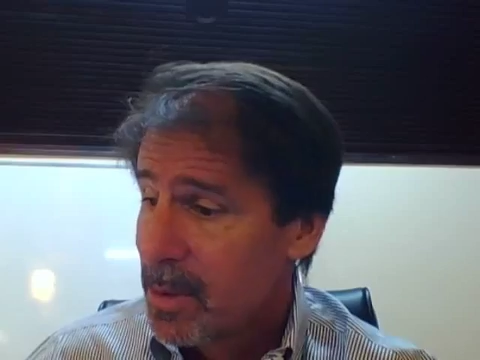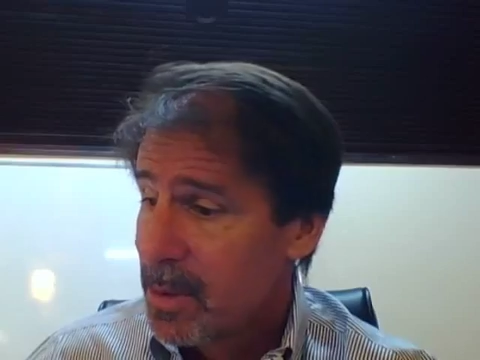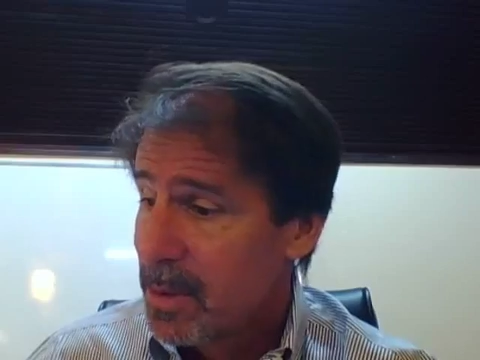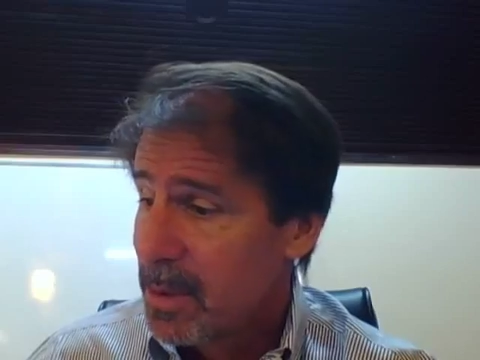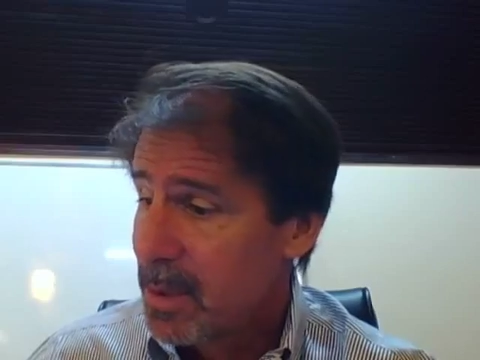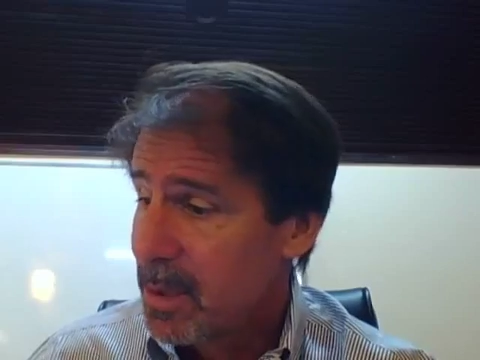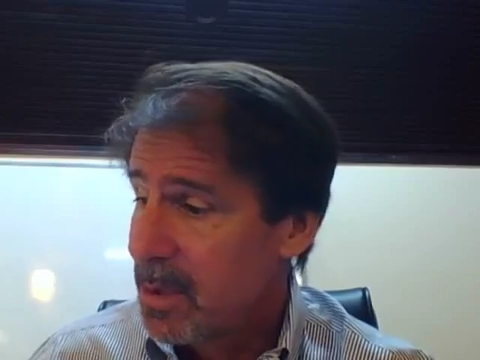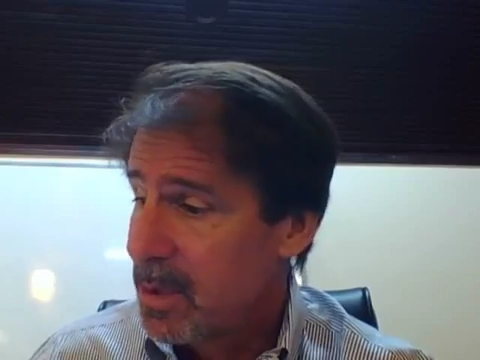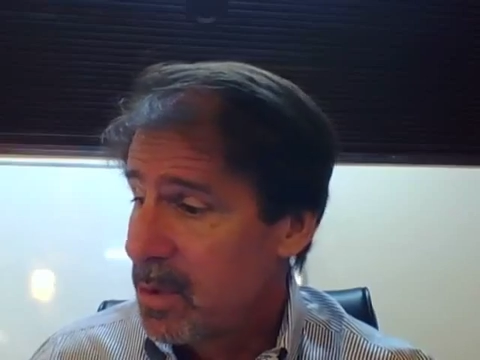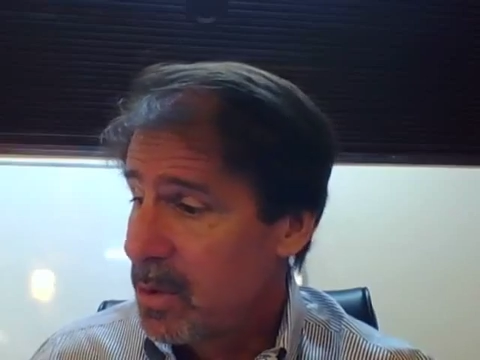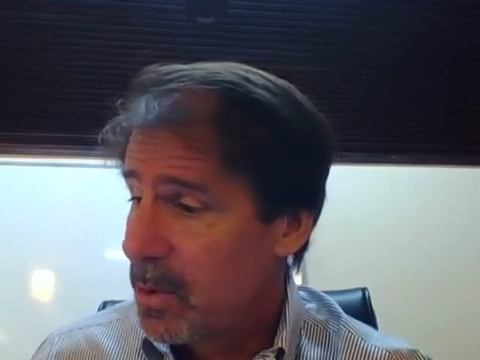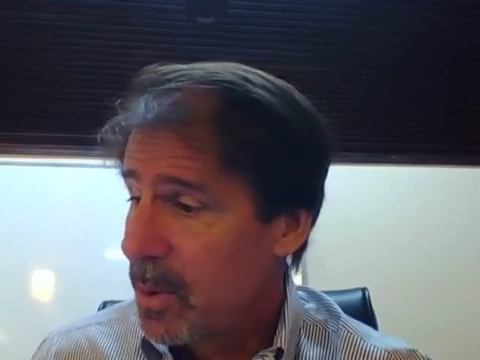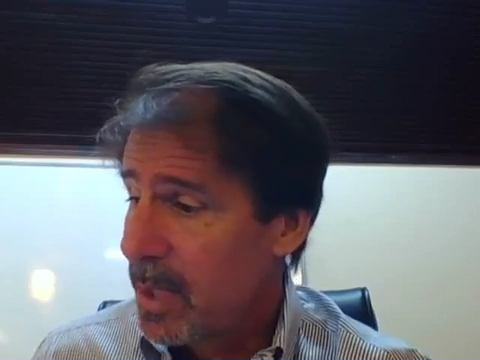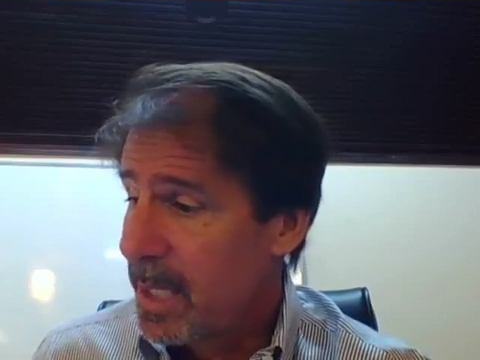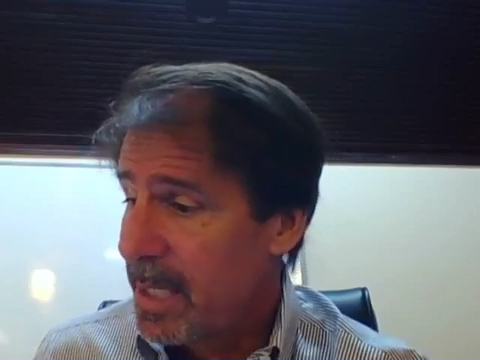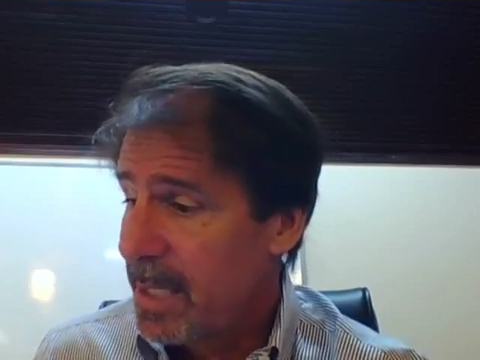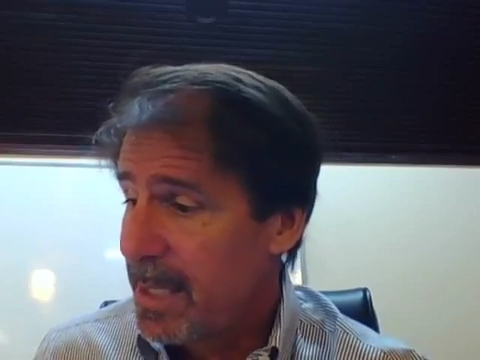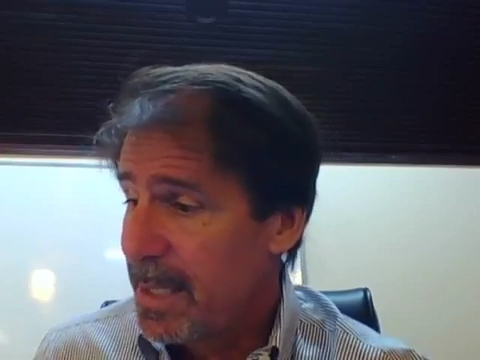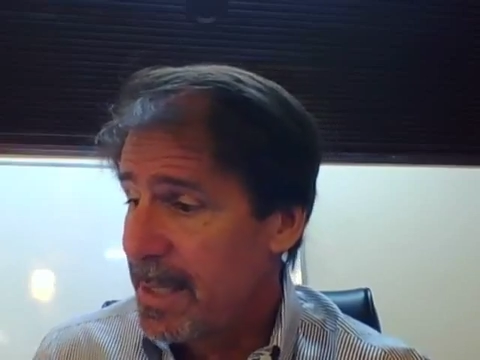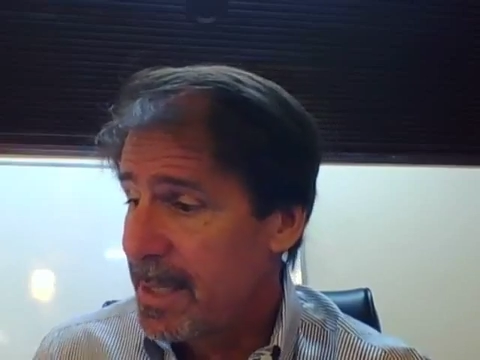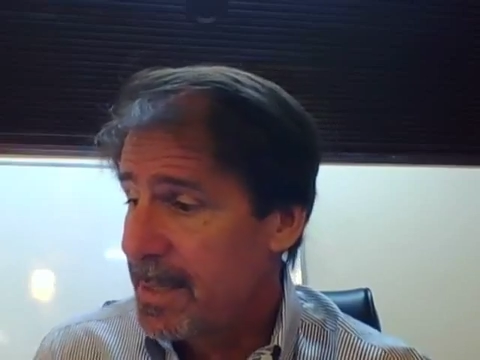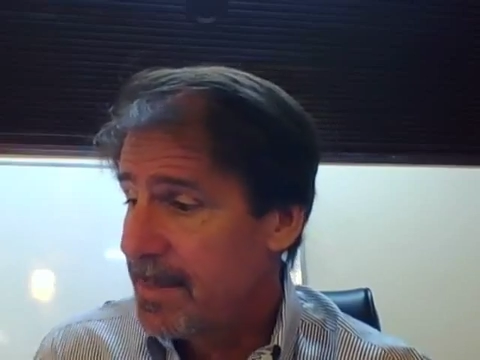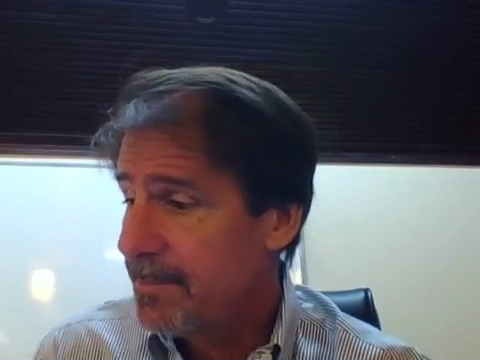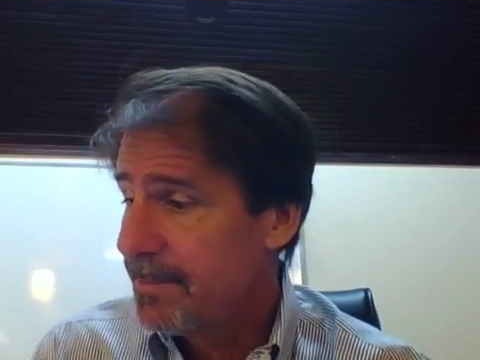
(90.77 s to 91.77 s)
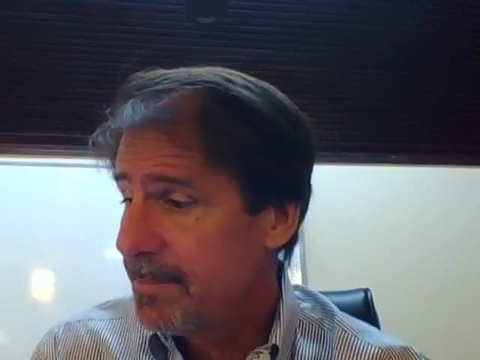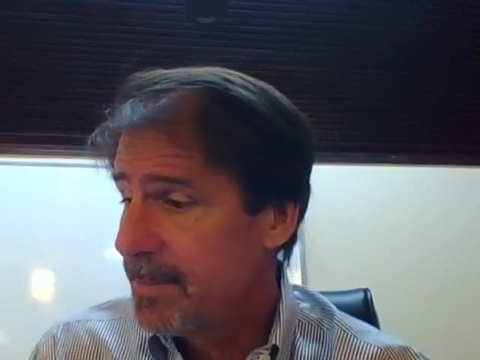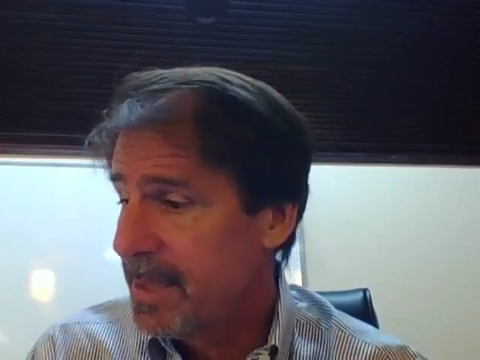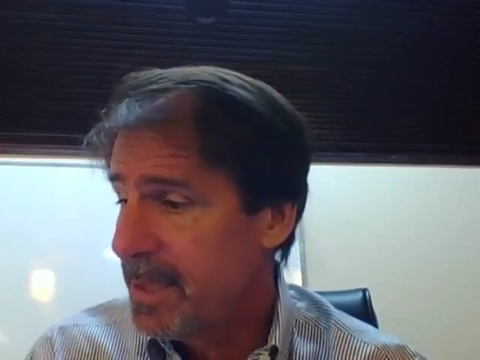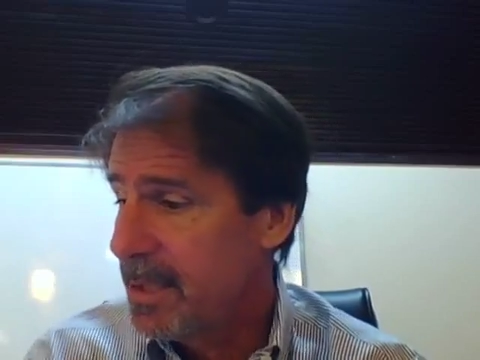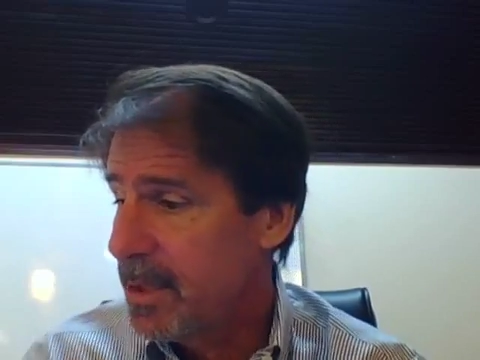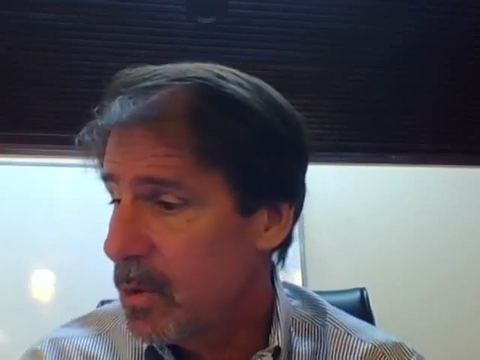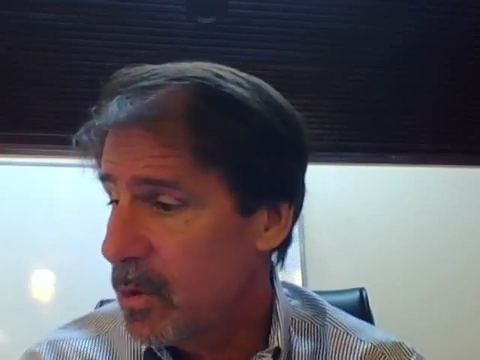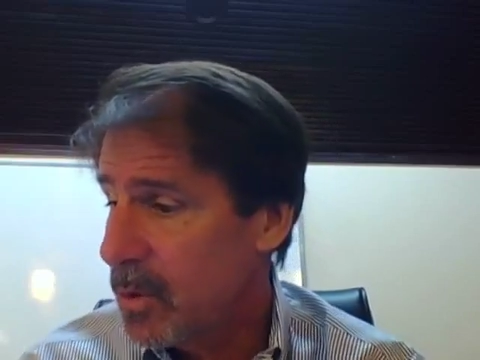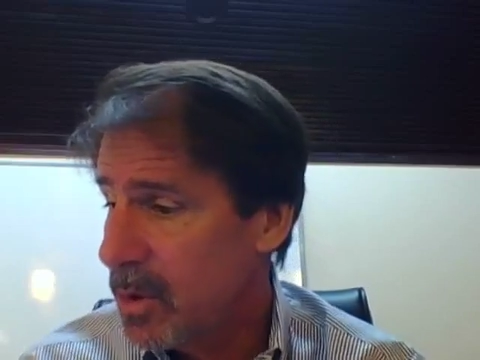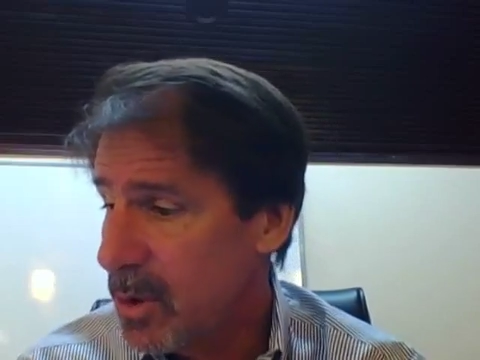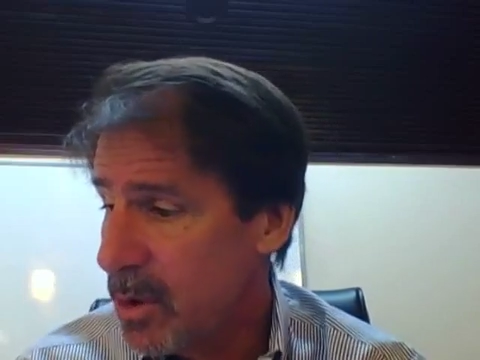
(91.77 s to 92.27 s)
to do a
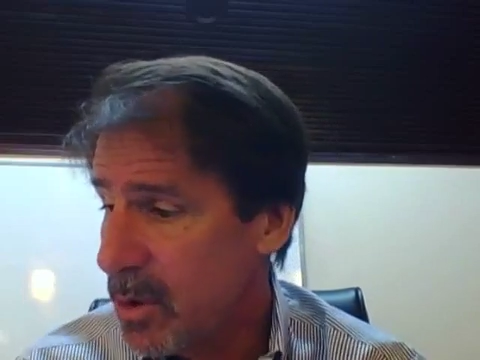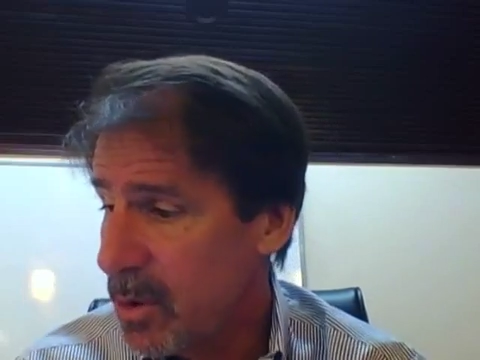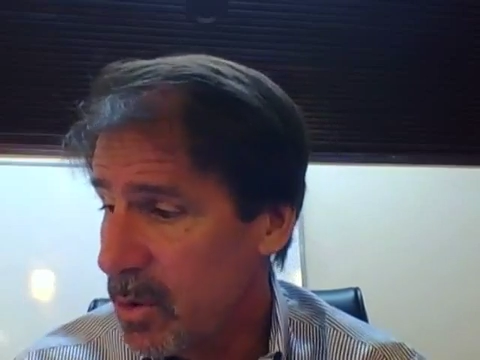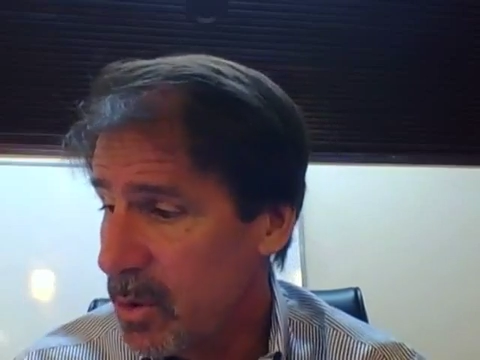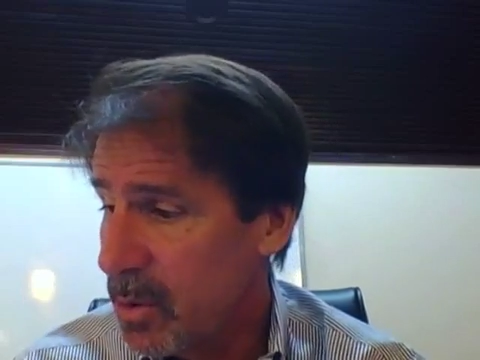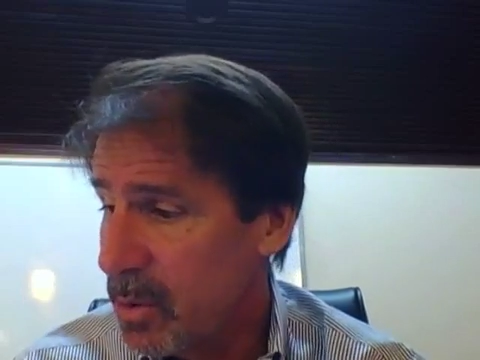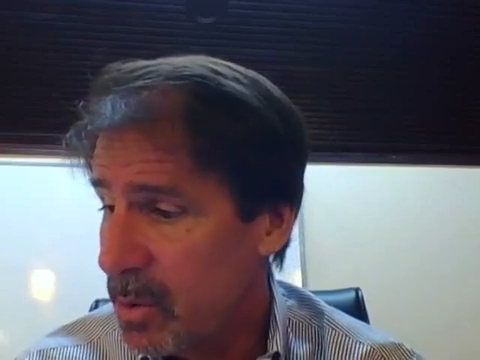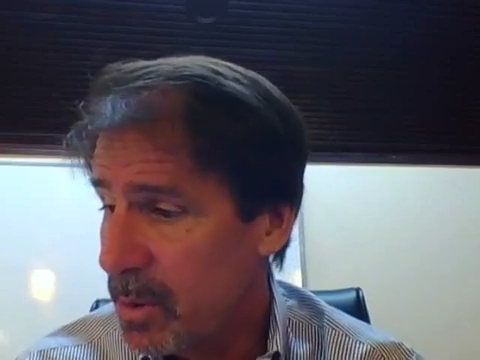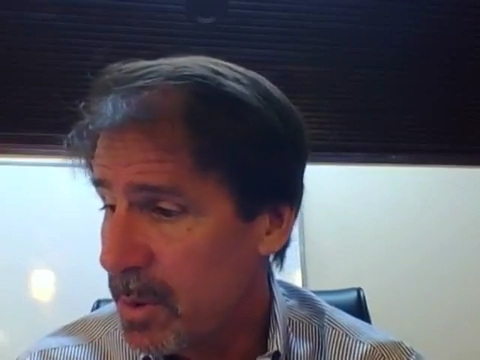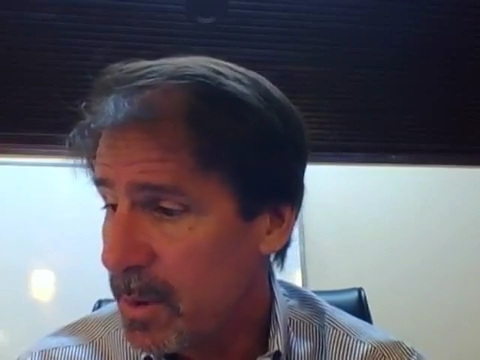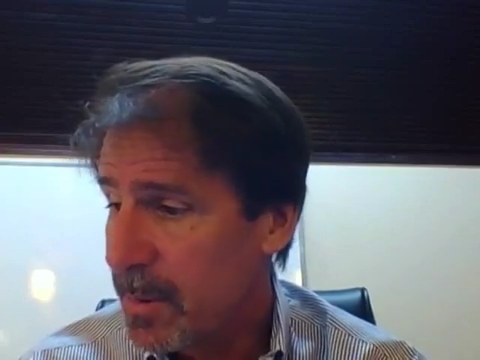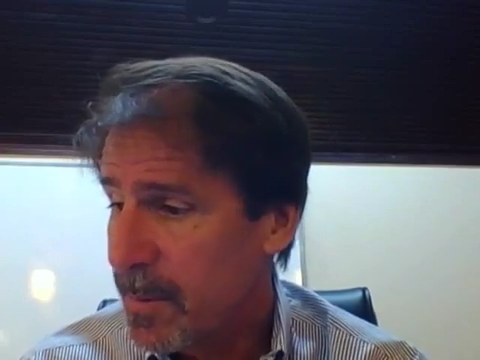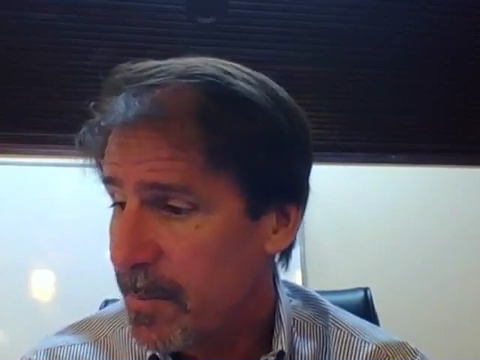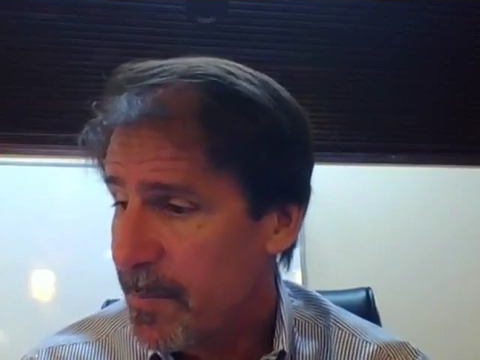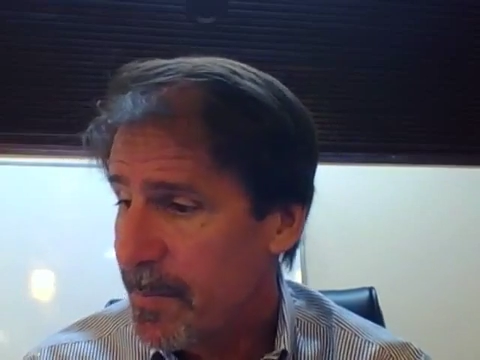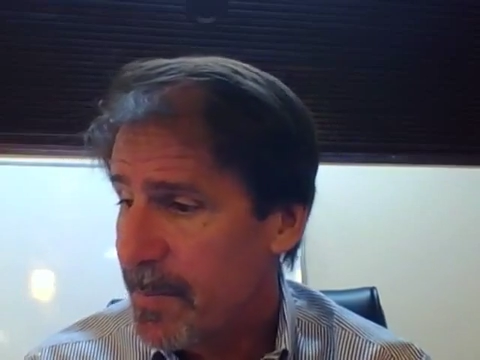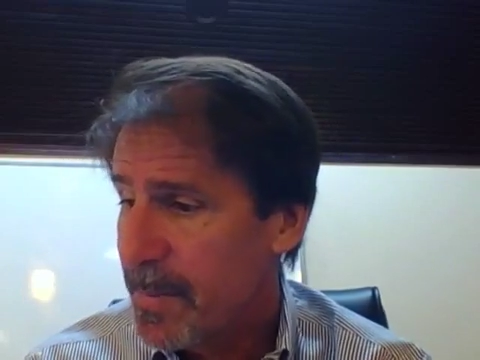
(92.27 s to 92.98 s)
EOQ